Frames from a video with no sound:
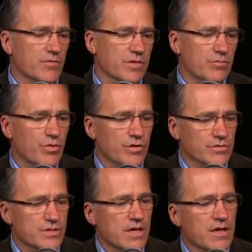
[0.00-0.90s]
with the
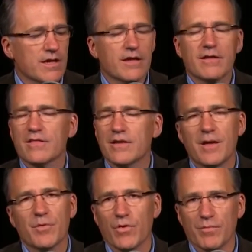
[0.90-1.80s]
pros. The
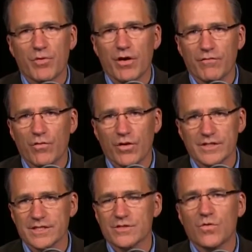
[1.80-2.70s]
number one pro, of
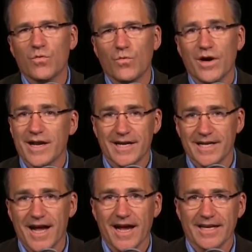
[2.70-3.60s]
course, is
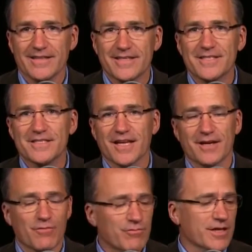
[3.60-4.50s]
$199. This is like
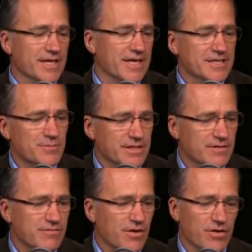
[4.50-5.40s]
a really
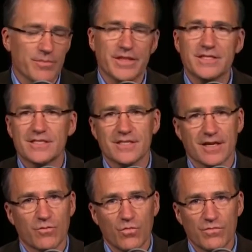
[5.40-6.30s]
inexpensive phone. I mean, this
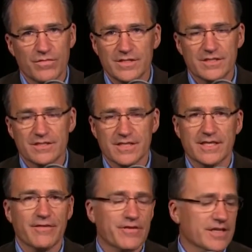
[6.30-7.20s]
is
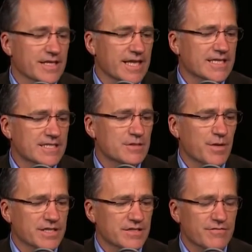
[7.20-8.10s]
significantly less
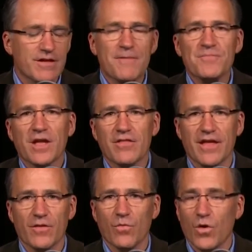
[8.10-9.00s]
expensive
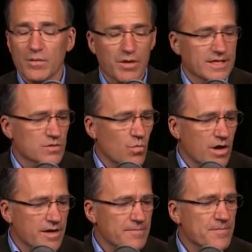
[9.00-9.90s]
than the OnePlus
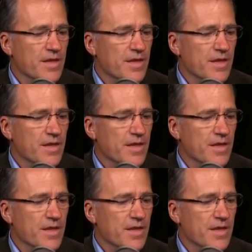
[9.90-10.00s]
One.